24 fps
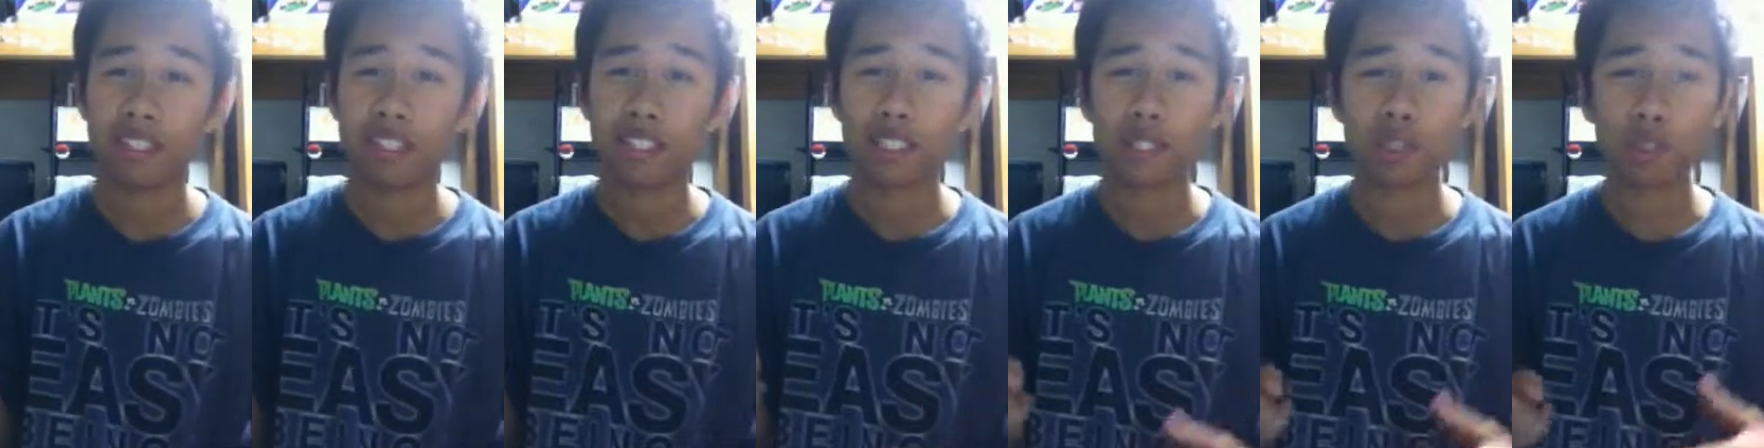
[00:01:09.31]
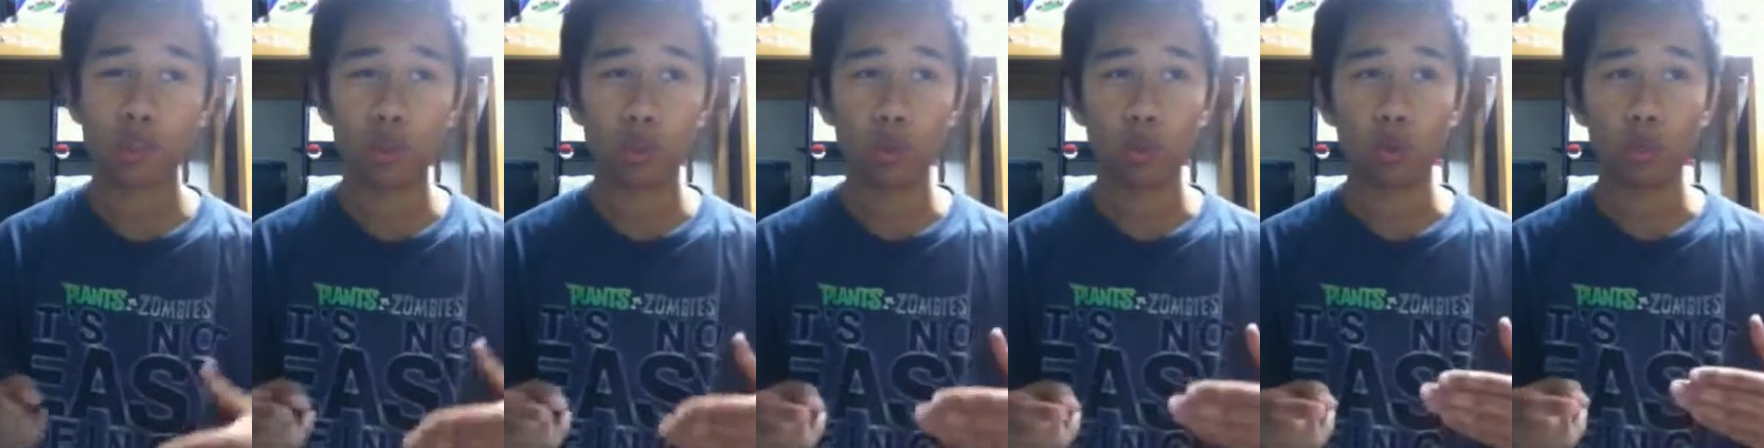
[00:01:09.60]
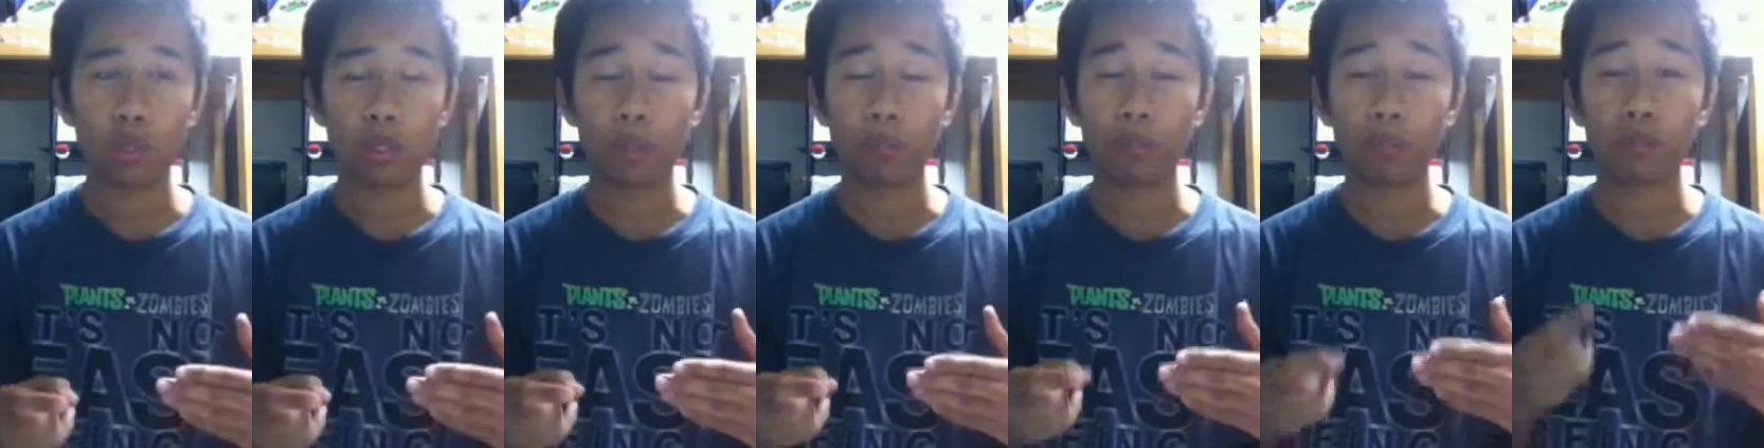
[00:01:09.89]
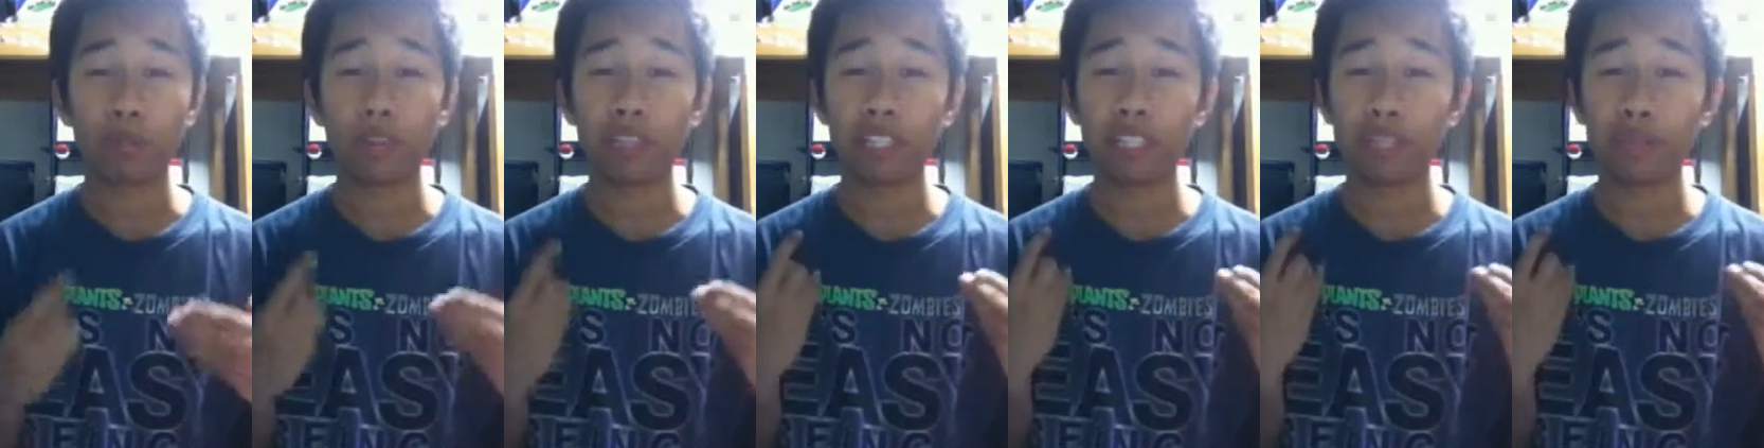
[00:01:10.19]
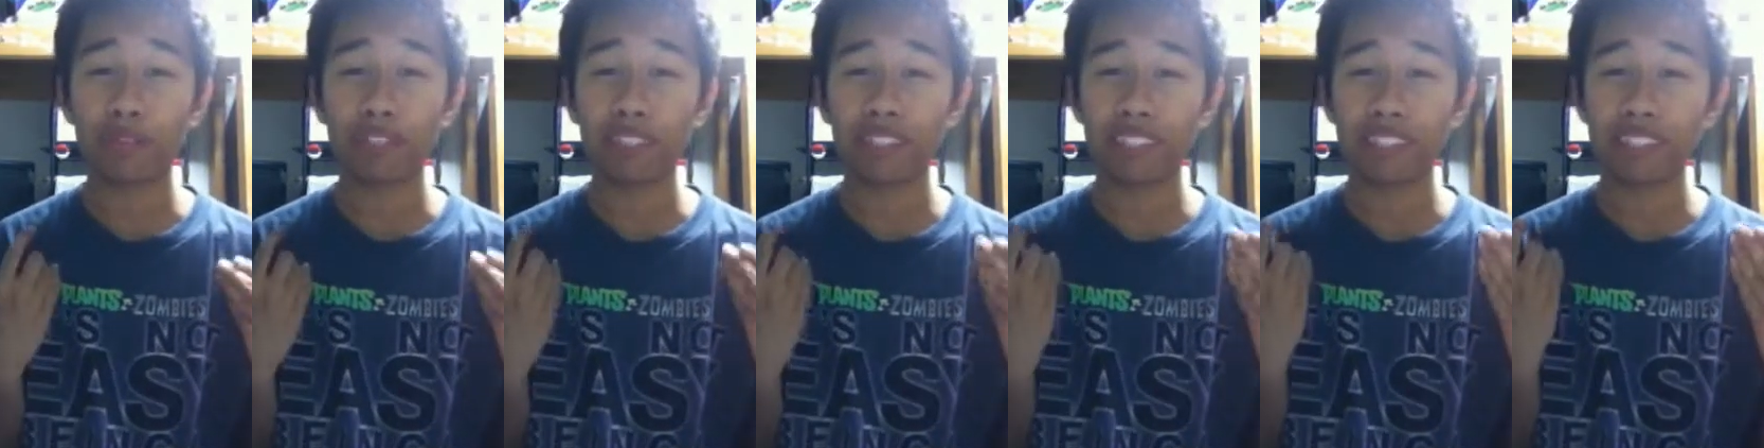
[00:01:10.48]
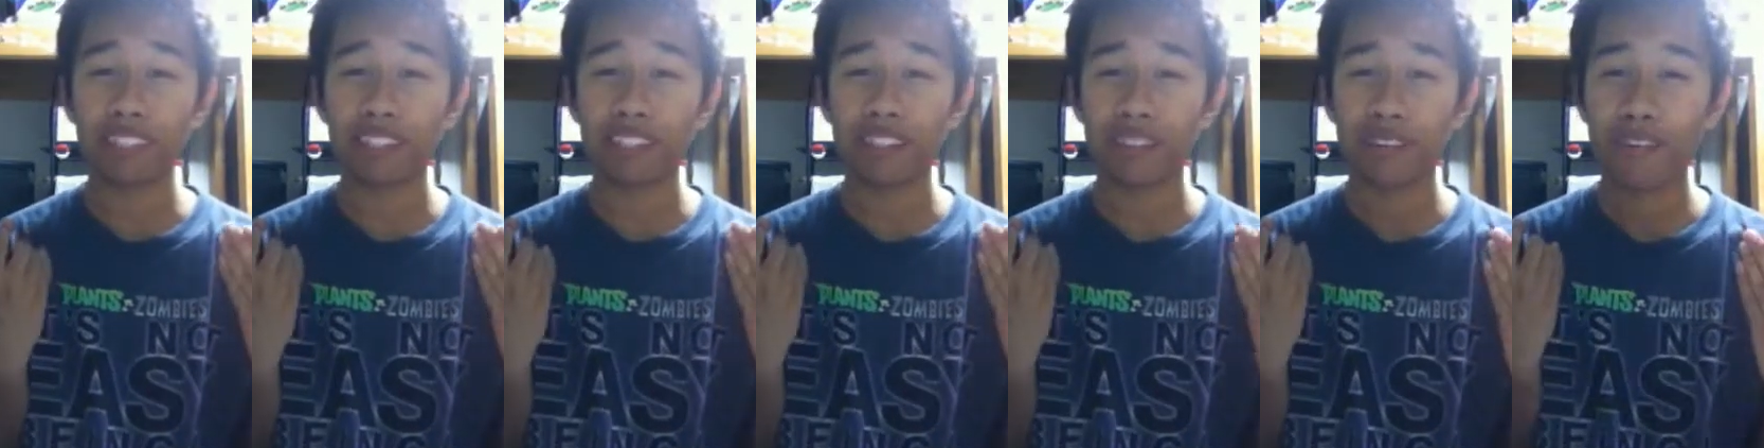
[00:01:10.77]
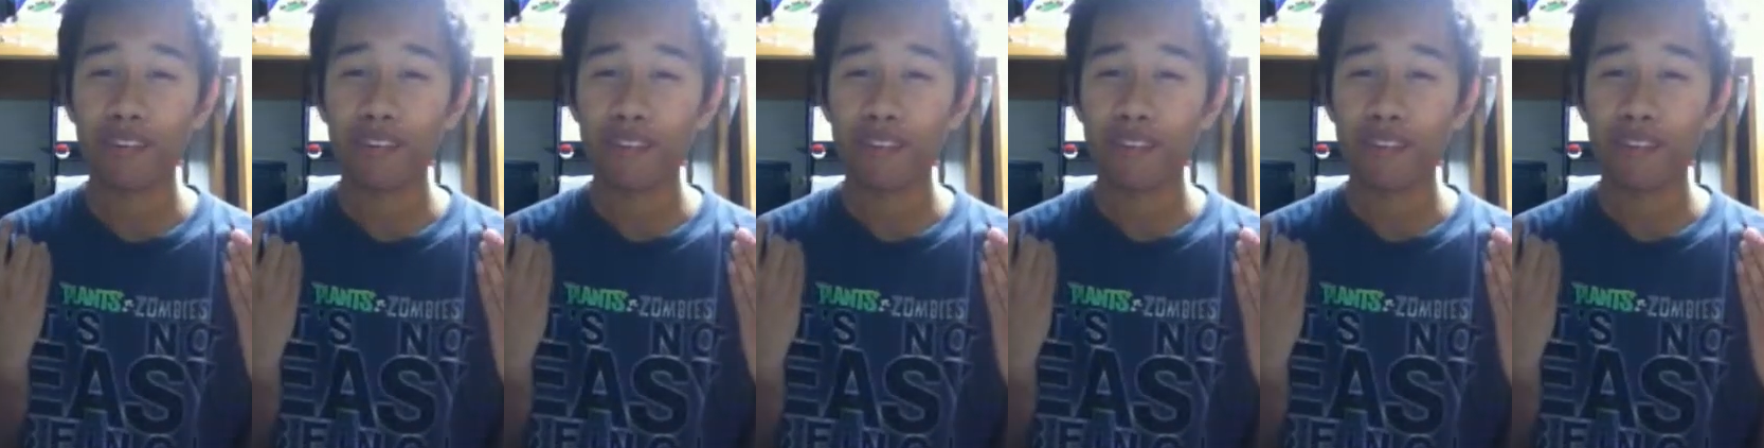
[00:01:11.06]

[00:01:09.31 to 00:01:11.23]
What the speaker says: So it was really